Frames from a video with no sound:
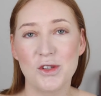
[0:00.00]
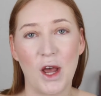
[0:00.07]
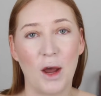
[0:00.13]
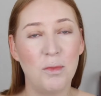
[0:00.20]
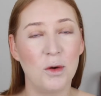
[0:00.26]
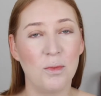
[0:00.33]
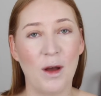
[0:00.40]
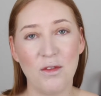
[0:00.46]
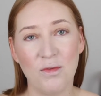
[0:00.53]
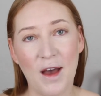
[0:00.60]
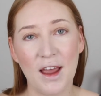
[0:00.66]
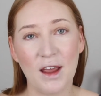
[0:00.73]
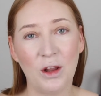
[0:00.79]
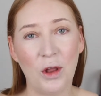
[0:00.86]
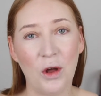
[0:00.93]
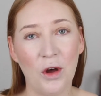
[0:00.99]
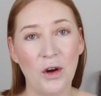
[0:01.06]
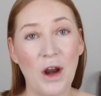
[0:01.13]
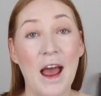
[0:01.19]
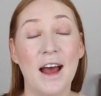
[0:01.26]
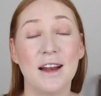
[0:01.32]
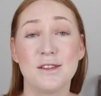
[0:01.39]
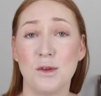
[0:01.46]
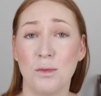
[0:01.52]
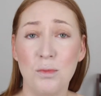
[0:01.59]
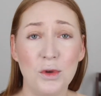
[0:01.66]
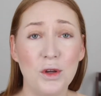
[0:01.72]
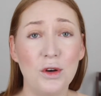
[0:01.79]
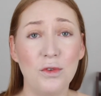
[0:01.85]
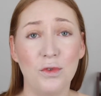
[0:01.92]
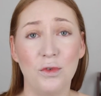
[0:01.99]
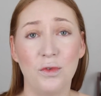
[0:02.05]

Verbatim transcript: So I put my veil on. I had some beautiful